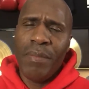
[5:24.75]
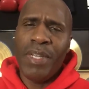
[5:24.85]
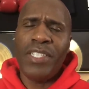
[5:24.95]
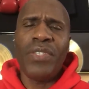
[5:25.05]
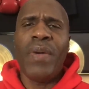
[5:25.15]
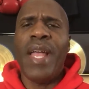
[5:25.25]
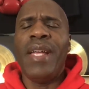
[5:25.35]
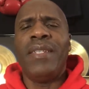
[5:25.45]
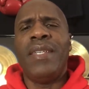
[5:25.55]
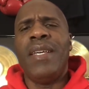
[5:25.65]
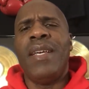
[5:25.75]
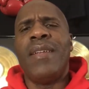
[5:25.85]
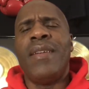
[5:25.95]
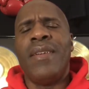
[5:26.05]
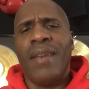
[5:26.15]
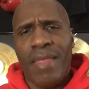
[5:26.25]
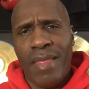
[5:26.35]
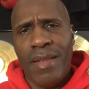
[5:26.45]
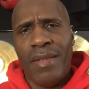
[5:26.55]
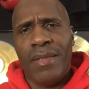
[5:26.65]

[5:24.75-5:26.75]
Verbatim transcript: but you ain't did nothing.